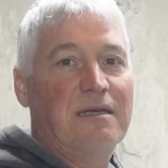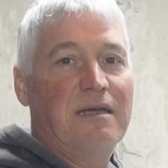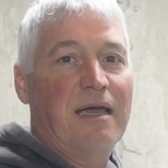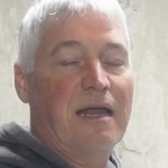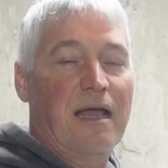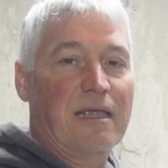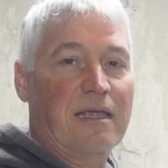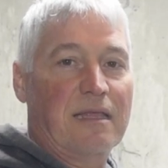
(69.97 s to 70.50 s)

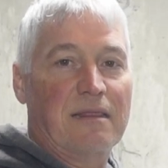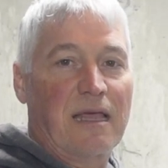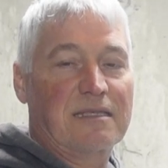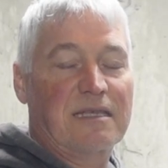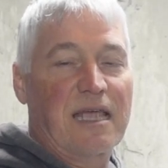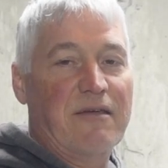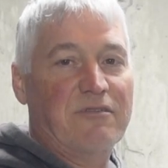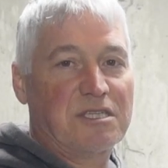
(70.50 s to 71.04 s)
And I'd like
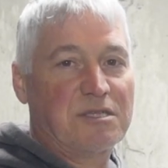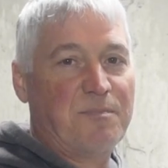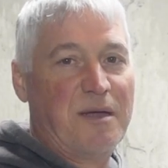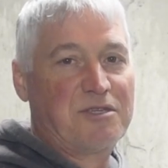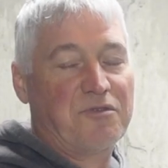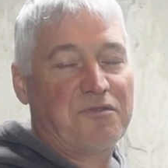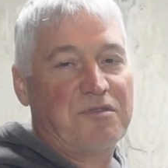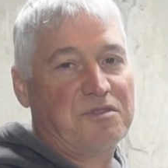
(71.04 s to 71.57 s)
to give a
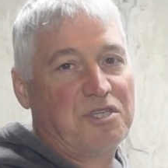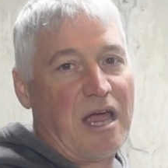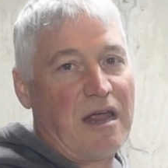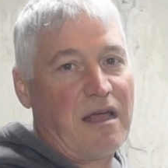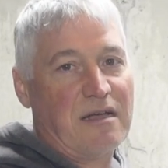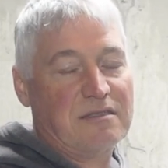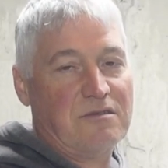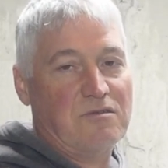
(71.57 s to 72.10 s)
special shout
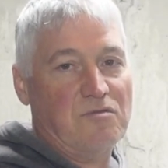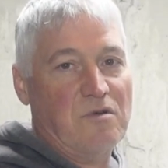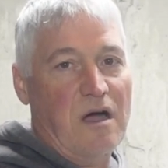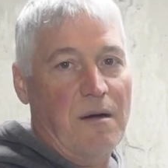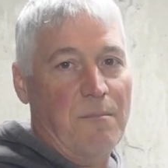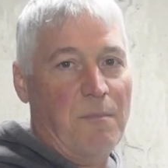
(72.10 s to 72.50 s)
out to uh,